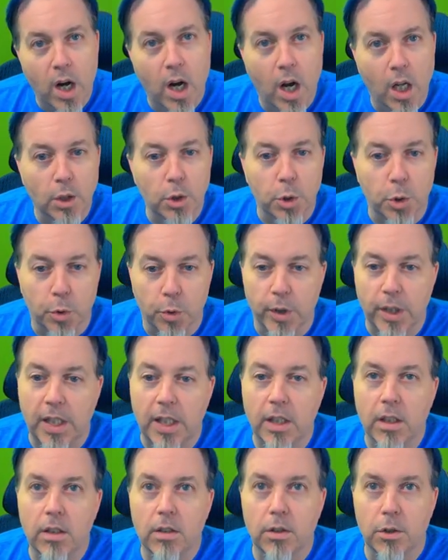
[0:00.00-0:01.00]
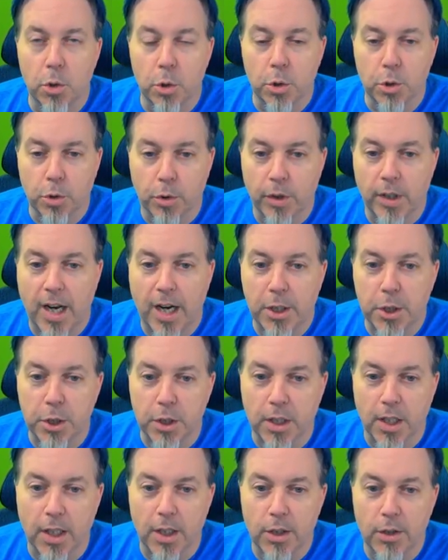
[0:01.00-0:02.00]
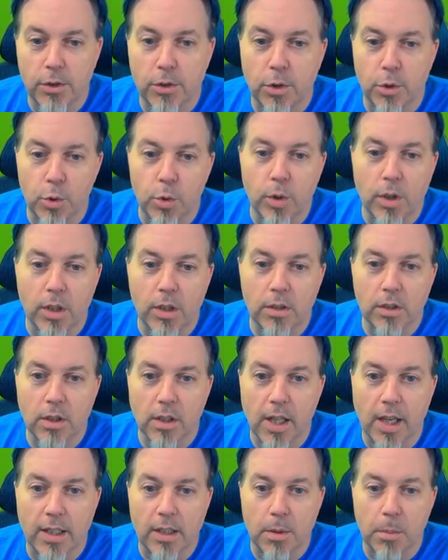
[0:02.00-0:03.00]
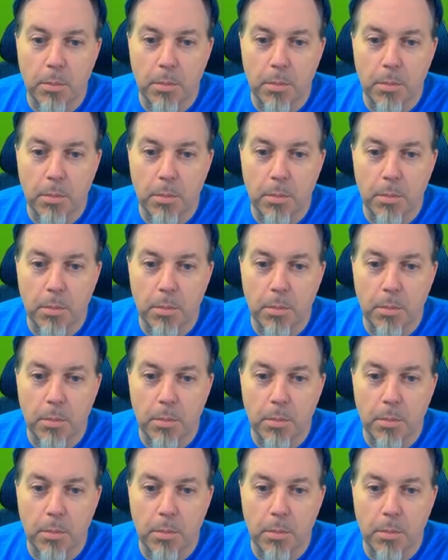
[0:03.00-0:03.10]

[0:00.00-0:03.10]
color green your screen actually is, you can select